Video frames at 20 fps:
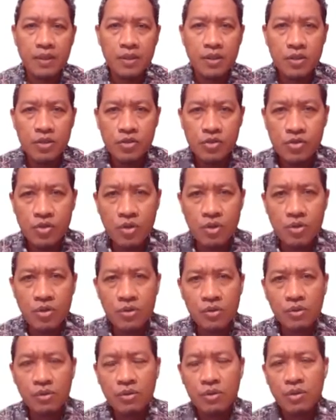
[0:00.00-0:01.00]

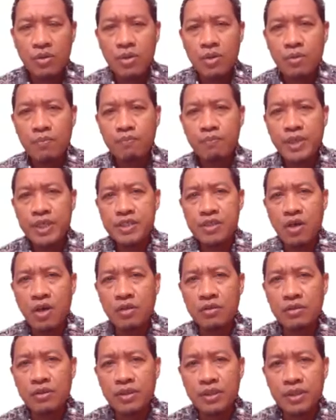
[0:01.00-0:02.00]
So, based
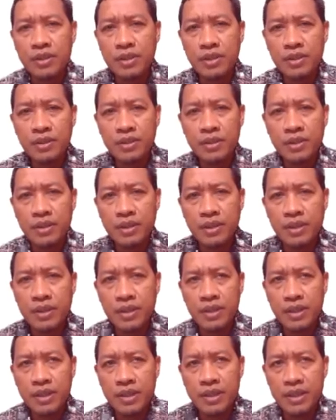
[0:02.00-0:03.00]
on the
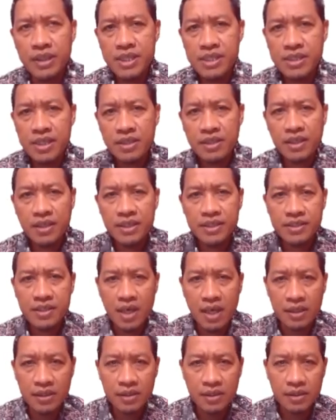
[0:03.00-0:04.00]
research
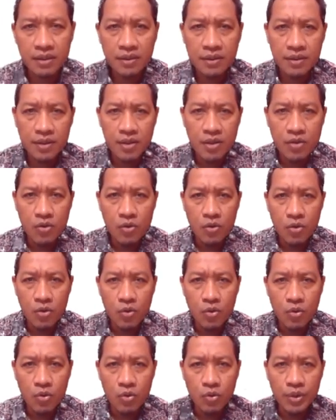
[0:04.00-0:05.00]
result,
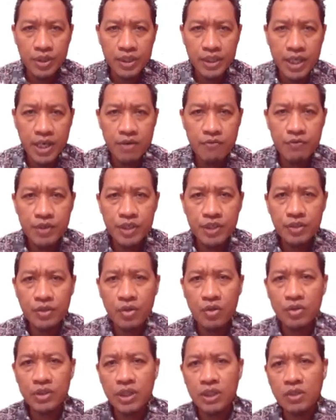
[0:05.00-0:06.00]
we can
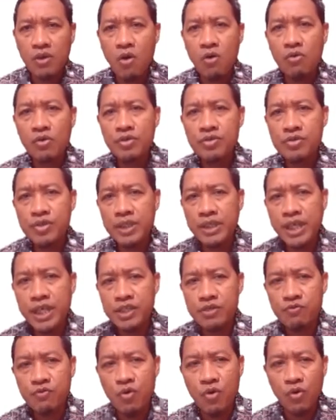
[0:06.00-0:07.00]
withdraw the conclusion
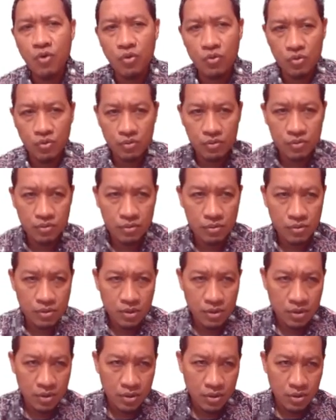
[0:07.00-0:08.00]
as follows.
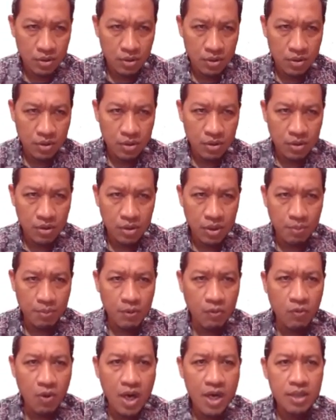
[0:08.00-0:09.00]
Number
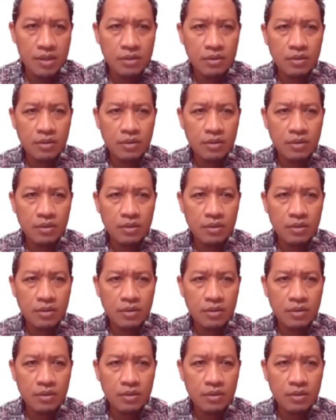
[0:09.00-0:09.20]
1,